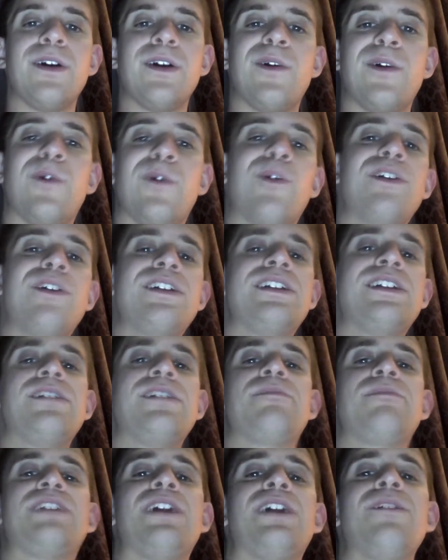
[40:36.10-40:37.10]
Orton ended
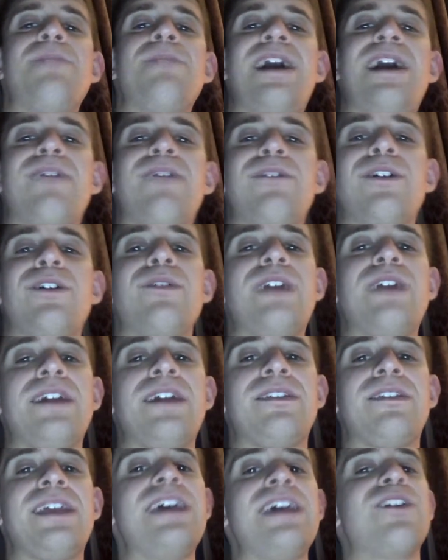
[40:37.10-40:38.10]
up telling Matt Riddle
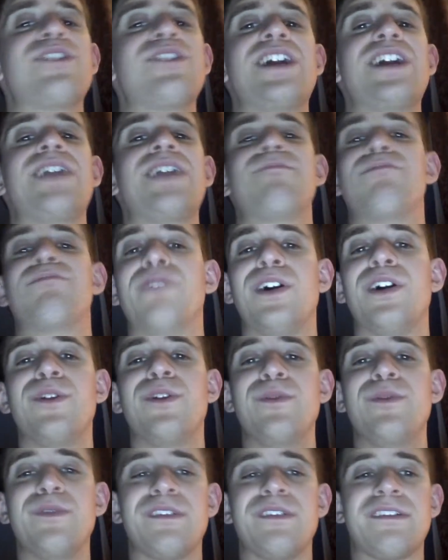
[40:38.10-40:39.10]
that they are not
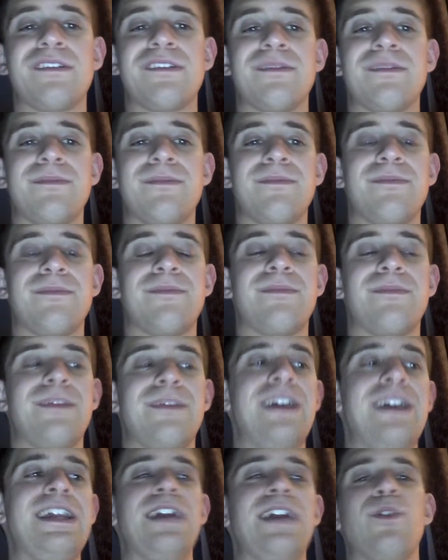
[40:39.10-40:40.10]
bros
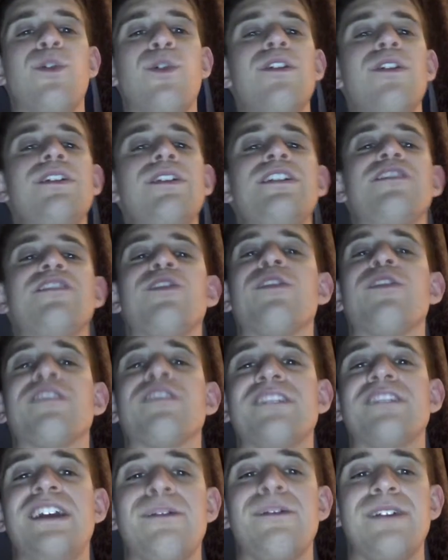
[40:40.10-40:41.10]
and that Orton is all
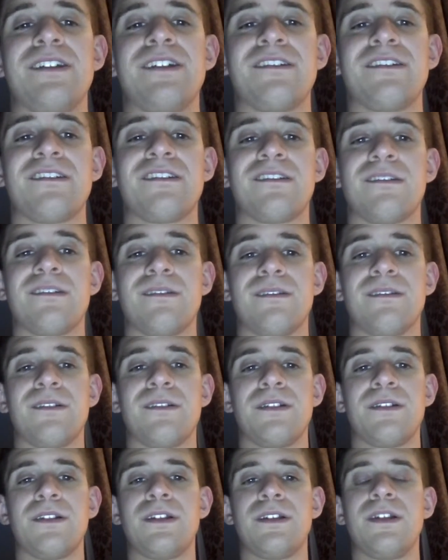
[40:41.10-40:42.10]
serious.
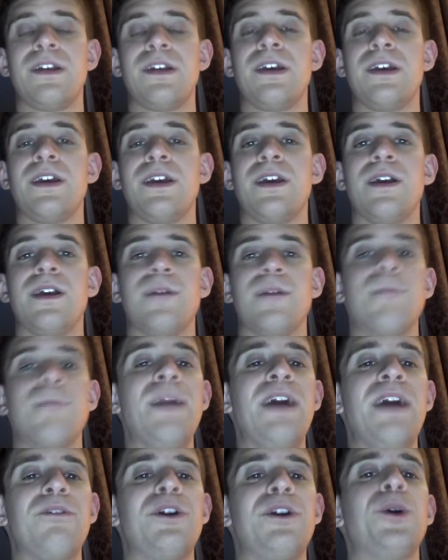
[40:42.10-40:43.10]

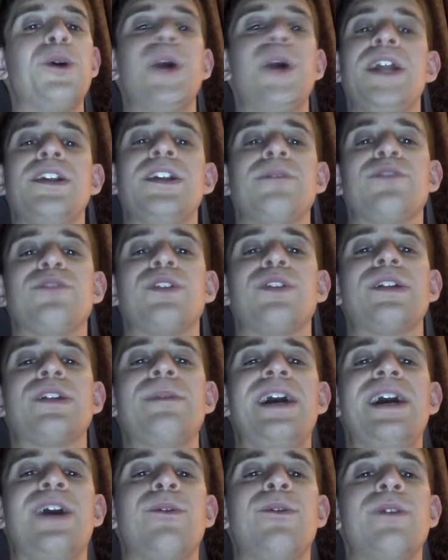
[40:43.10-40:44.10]
Matt Riddle ended up talking
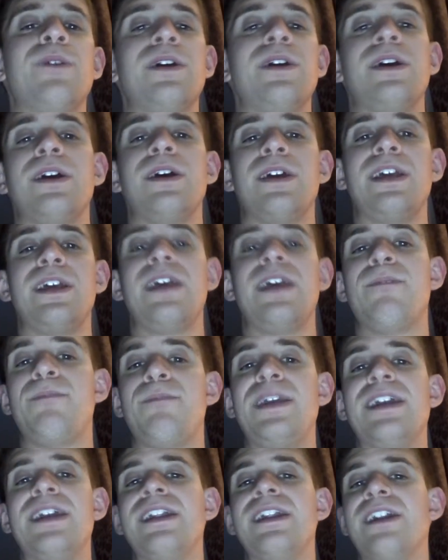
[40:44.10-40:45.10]
about it
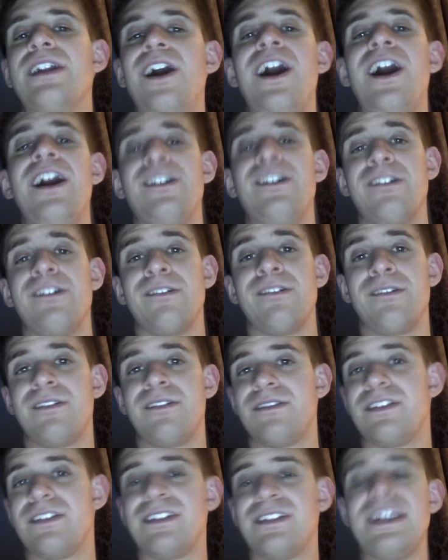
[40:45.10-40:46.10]
being an honor
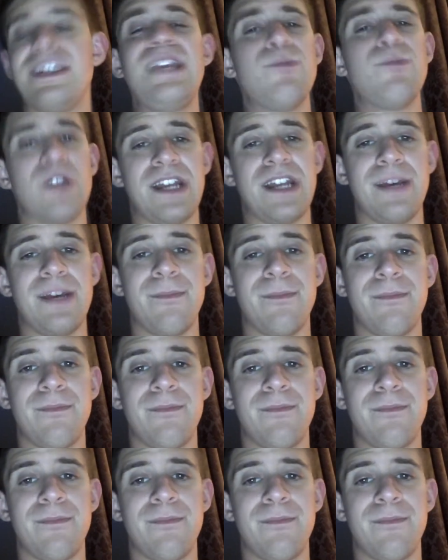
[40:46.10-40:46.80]
to team with him,